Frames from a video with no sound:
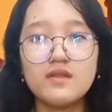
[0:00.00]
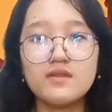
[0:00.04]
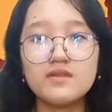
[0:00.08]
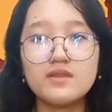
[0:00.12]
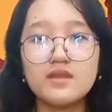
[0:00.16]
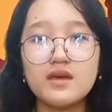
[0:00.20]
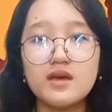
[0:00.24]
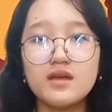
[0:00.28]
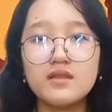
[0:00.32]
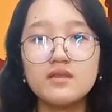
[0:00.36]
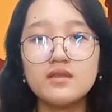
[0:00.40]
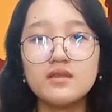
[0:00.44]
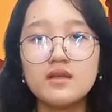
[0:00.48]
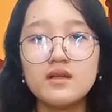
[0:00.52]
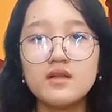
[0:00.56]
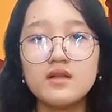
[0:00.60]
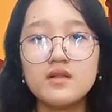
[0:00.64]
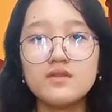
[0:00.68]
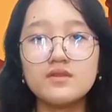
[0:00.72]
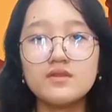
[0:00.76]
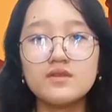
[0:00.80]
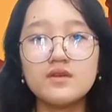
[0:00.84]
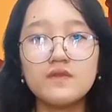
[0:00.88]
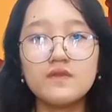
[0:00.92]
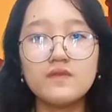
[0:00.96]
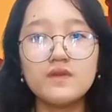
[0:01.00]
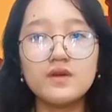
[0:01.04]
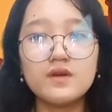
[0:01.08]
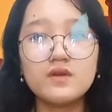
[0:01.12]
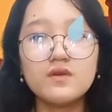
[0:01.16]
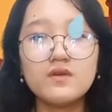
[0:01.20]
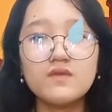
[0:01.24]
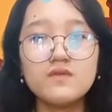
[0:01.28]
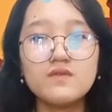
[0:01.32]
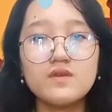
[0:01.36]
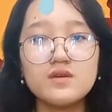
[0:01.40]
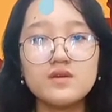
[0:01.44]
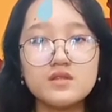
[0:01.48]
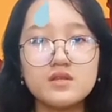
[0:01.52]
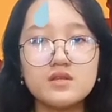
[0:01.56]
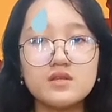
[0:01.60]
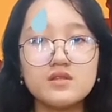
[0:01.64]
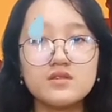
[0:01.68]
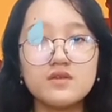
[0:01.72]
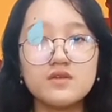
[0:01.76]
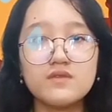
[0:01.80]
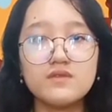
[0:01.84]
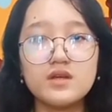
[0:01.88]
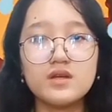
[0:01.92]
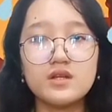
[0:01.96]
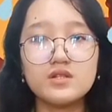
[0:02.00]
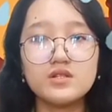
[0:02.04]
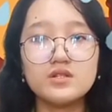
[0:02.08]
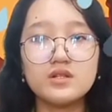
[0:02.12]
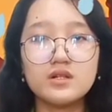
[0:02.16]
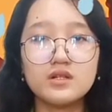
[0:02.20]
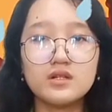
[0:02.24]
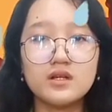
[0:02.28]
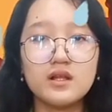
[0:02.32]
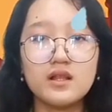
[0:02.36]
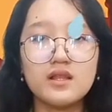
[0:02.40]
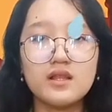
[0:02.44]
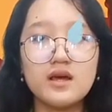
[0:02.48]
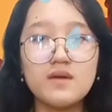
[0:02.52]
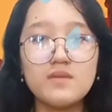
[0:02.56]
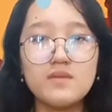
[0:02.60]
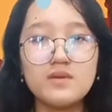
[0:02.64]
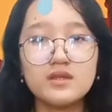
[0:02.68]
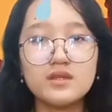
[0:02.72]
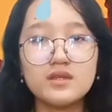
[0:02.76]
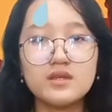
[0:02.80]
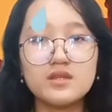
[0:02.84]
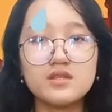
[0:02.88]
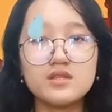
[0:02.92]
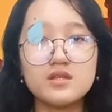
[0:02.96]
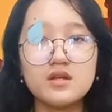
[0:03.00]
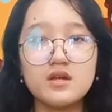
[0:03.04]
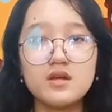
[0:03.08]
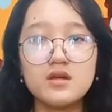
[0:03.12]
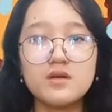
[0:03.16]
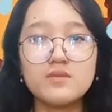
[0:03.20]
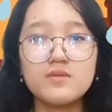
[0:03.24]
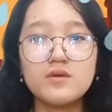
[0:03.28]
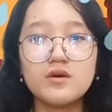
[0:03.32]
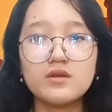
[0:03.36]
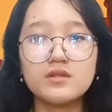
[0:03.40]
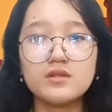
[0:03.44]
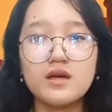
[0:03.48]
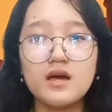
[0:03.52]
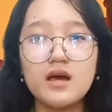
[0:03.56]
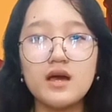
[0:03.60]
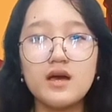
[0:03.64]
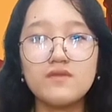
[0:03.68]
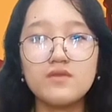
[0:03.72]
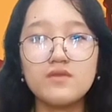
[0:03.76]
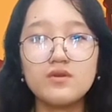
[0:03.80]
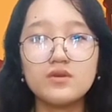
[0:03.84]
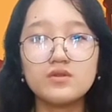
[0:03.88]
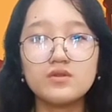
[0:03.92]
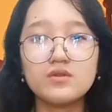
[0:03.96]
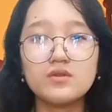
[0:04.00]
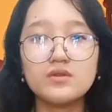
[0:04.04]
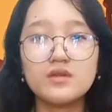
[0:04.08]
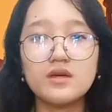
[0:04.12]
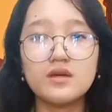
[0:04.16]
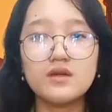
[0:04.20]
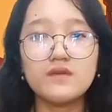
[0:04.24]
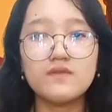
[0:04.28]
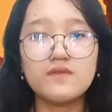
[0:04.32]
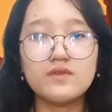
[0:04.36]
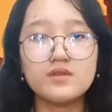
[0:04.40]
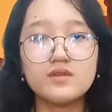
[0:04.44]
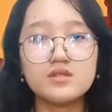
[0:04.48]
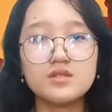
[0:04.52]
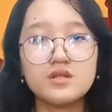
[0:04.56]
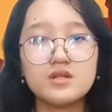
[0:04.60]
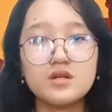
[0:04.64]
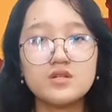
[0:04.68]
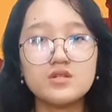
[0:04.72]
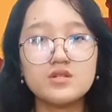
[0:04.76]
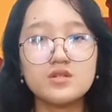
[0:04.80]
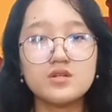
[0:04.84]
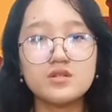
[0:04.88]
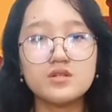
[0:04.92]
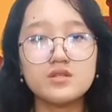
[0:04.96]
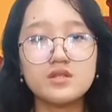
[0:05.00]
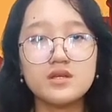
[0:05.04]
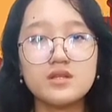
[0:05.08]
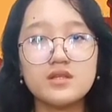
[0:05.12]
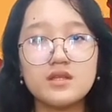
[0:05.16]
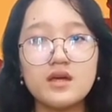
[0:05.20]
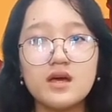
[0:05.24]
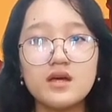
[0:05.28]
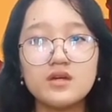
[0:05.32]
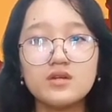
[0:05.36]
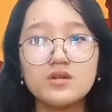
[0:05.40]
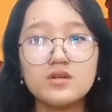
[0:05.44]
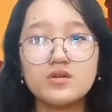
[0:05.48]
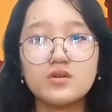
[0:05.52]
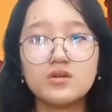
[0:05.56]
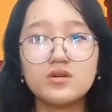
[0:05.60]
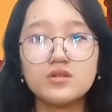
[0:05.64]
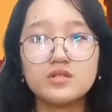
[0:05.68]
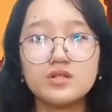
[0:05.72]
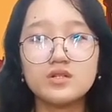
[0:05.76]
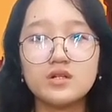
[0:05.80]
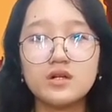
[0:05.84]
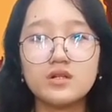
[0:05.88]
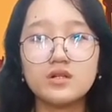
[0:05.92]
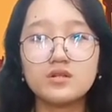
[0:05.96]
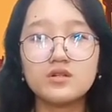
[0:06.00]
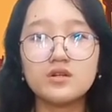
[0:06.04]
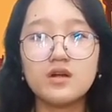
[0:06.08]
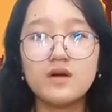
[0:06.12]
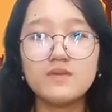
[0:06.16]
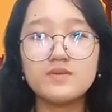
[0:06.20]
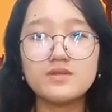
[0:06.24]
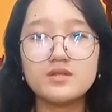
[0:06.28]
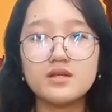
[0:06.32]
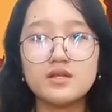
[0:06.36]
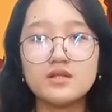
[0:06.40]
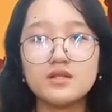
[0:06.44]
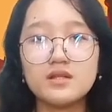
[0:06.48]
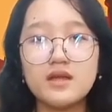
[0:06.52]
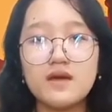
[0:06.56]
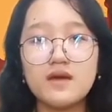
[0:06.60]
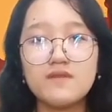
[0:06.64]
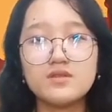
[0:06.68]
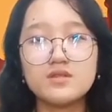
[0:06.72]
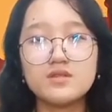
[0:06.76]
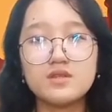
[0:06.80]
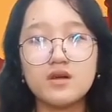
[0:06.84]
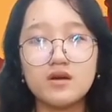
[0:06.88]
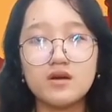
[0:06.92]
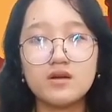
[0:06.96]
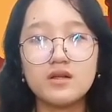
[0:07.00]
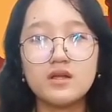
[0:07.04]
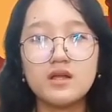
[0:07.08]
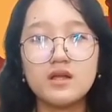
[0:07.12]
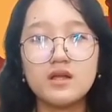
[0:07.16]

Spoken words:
Then, the frequent visits of natural calamities brought havoc to the infrastructures and agricultural crops and livestock.